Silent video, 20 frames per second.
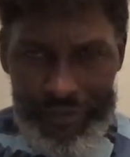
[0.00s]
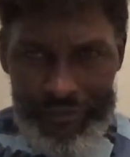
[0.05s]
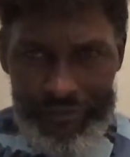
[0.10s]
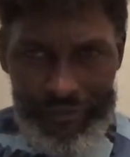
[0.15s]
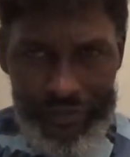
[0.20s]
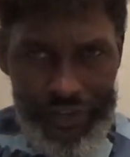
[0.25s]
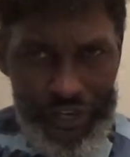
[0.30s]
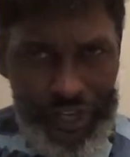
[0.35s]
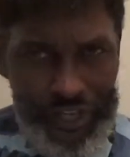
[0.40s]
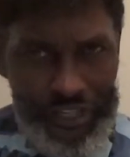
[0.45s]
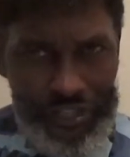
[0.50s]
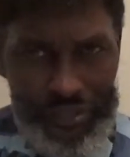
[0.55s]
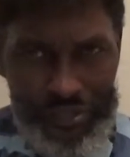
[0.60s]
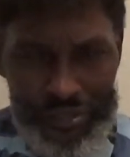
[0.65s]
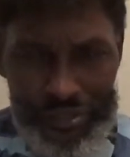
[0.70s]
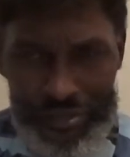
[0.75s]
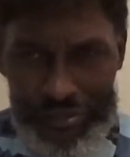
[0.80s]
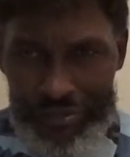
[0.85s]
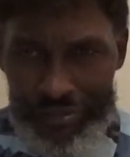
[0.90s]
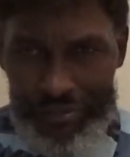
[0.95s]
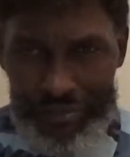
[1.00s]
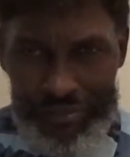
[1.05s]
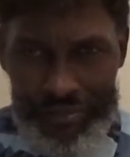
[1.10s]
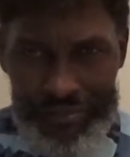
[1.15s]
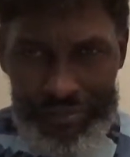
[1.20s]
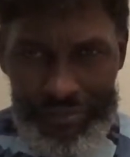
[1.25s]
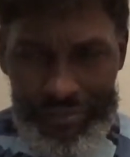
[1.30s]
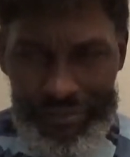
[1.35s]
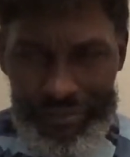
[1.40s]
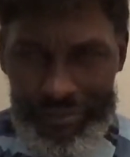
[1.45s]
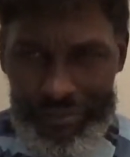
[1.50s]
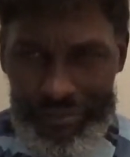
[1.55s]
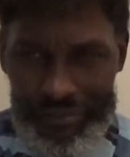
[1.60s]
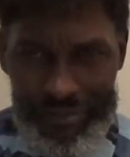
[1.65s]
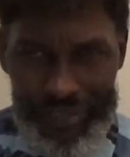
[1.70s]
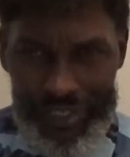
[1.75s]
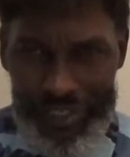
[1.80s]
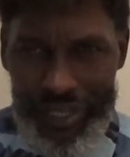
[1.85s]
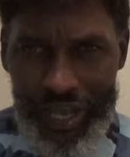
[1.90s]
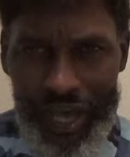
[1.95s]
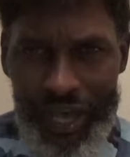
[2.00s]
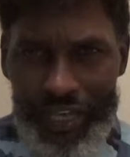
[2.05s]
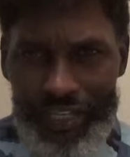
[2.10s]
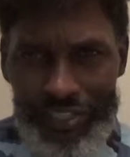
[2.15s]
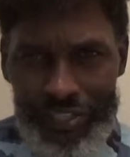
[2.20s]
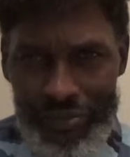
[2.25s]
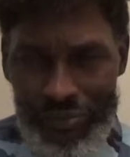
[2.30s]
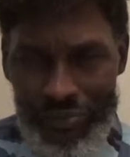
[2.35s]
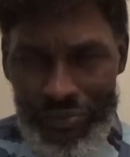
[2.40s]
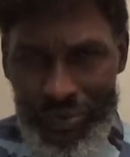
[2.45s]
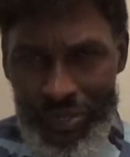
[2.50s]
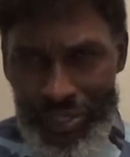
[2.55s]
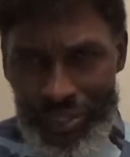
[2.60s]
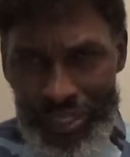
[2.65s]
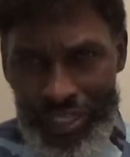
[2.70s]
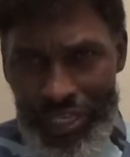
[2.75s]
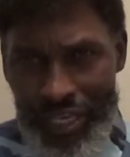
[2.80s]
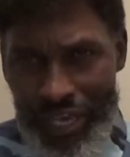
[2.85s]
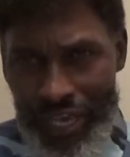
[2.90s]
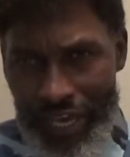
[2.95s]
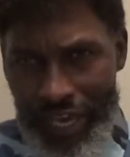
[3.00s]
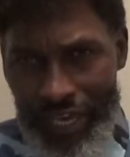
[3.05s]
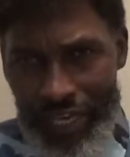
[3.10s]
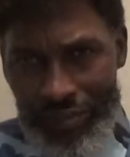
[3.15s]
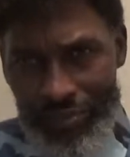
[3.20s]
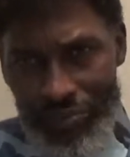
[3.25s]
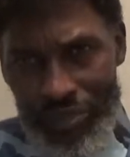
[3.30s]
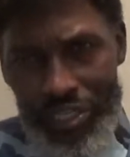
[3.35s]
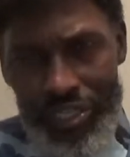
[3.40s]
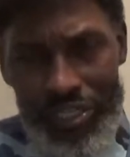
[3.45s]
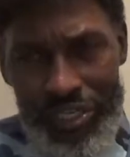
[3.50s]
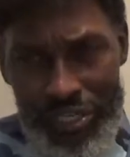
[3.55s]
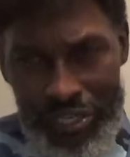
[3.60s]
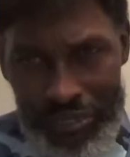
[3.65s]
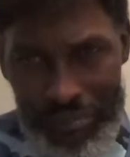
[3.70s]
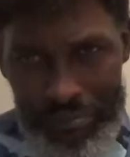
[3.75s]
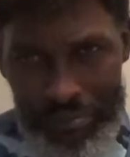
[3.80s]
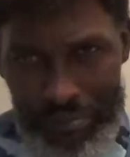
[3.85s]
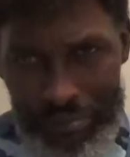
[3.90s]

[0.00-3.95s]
for others besides the one he had with him.